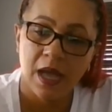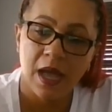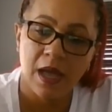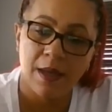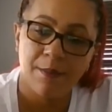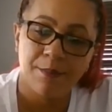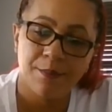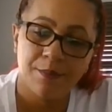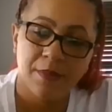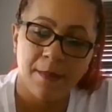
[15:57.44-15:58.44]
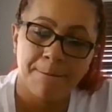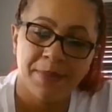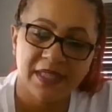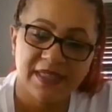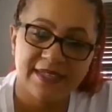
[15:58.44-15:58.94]
Um,
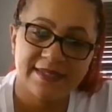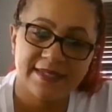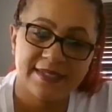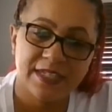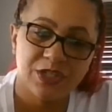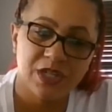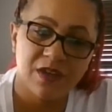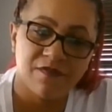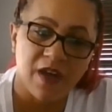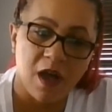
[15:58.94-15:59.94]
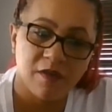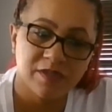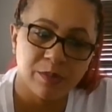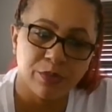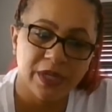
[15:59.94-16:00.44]
but this decision
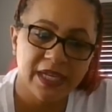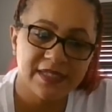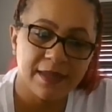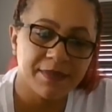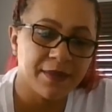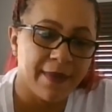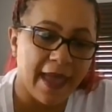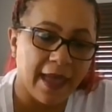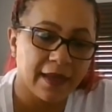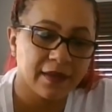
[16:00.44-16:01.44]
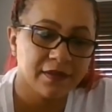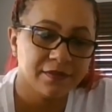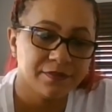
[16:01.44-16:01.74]
involves bringing something back.